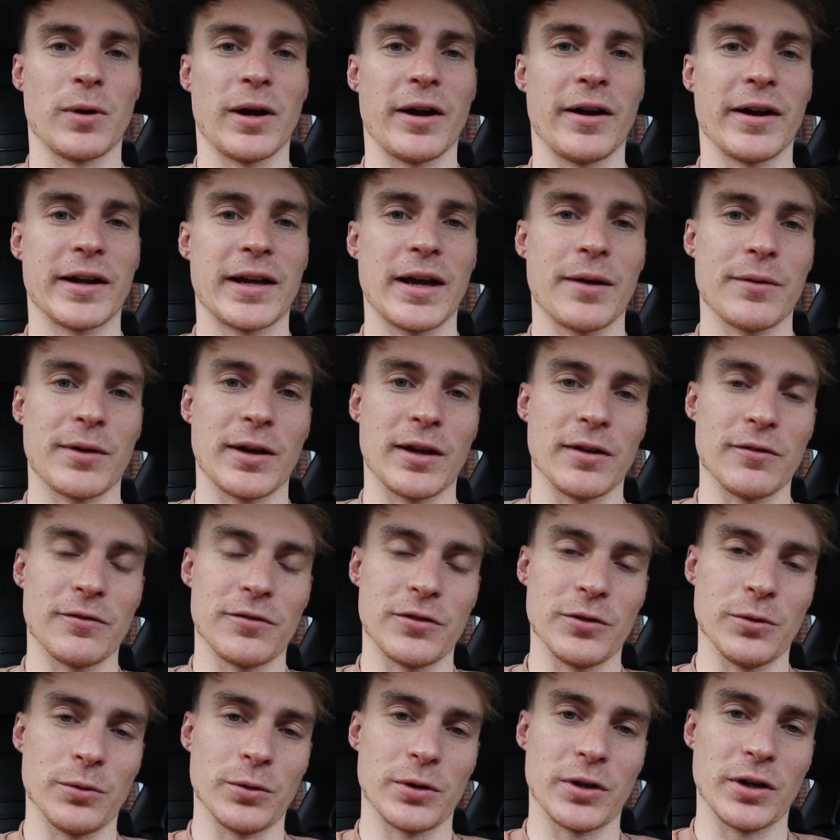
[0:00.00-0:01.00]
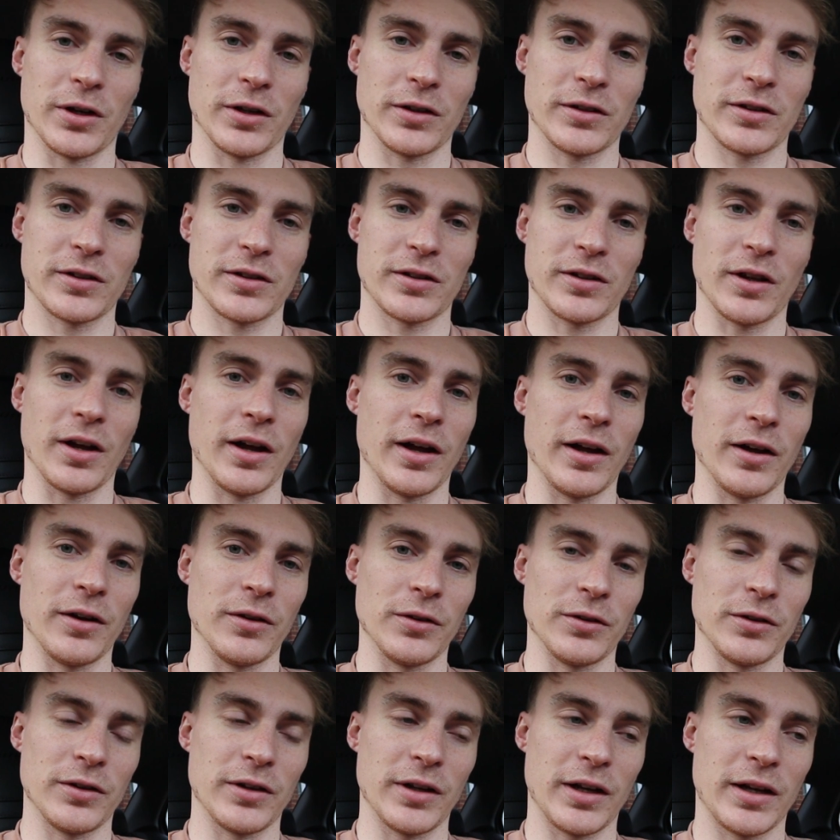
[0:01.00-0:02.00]
where I kept getting fuel cuts
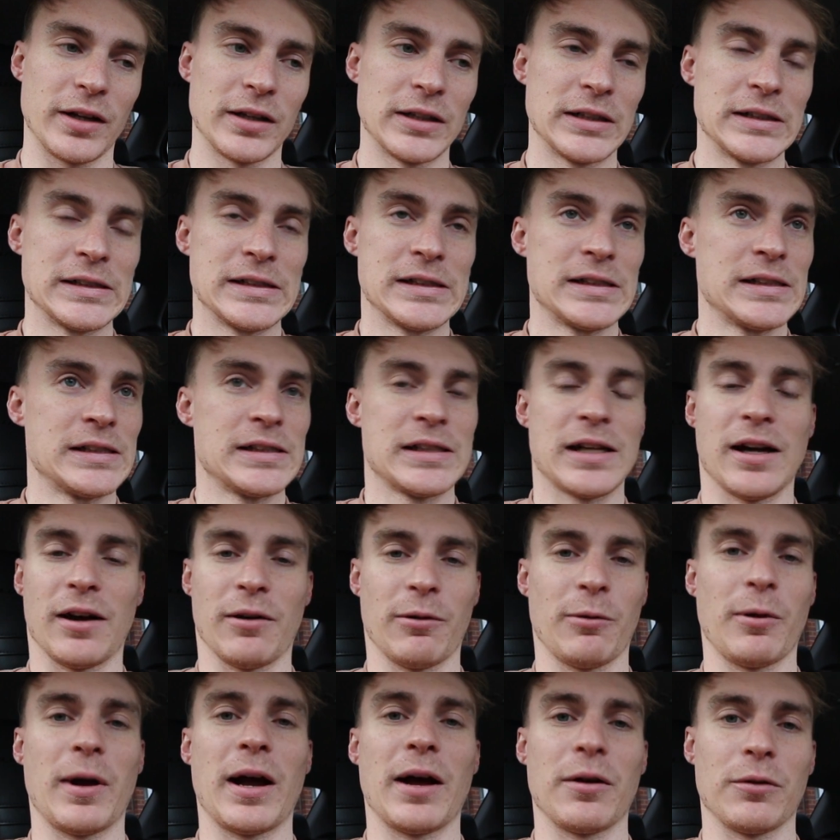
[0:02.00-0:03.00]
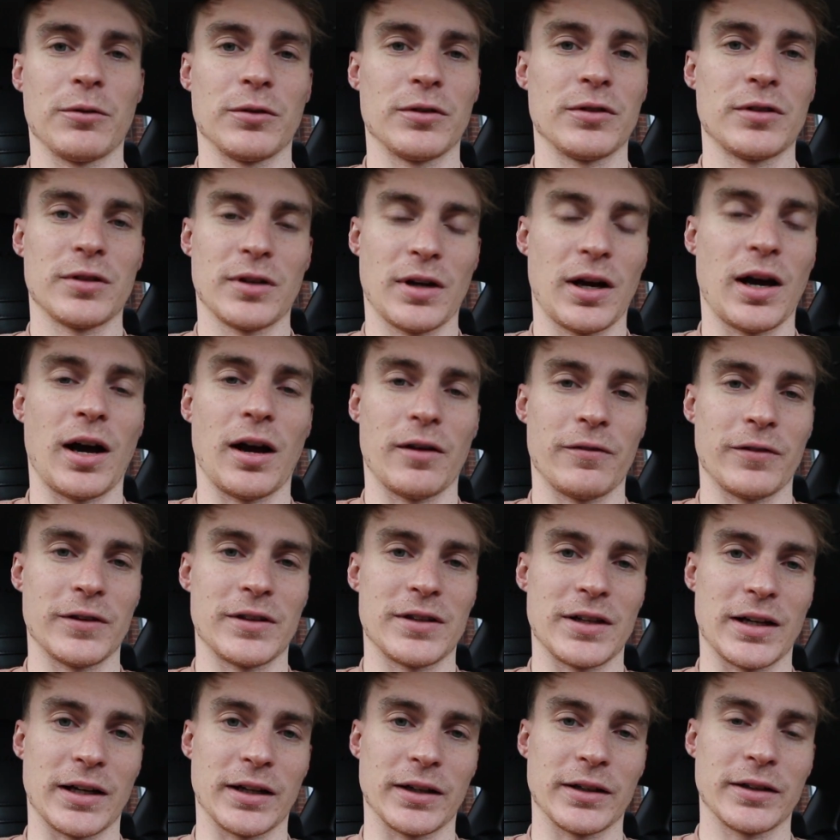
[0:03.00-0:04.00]
under around half a
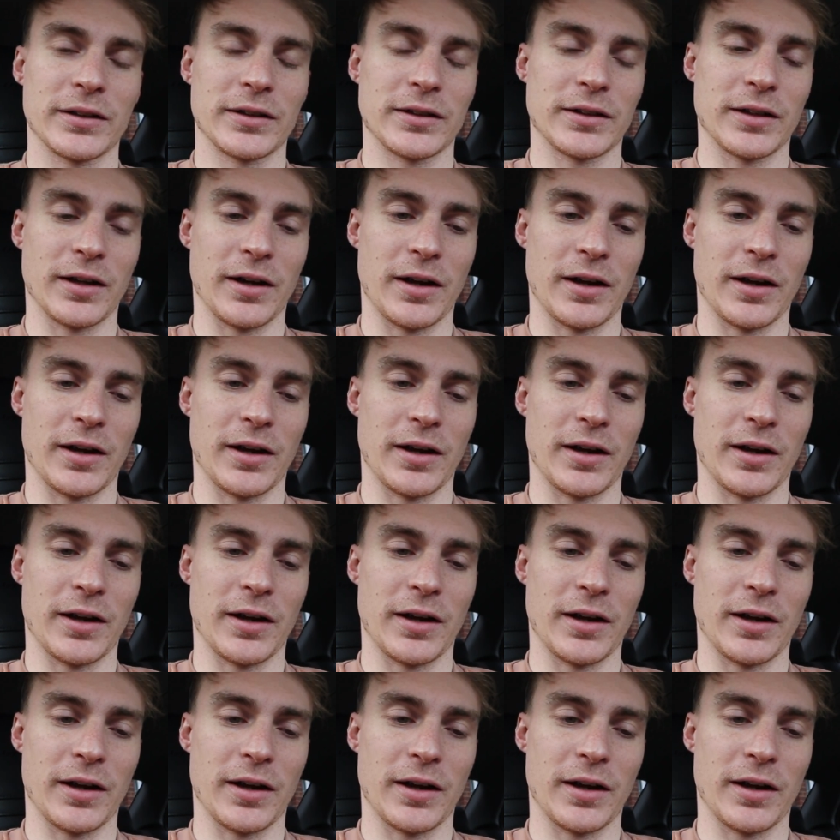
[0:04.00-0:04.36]
tank.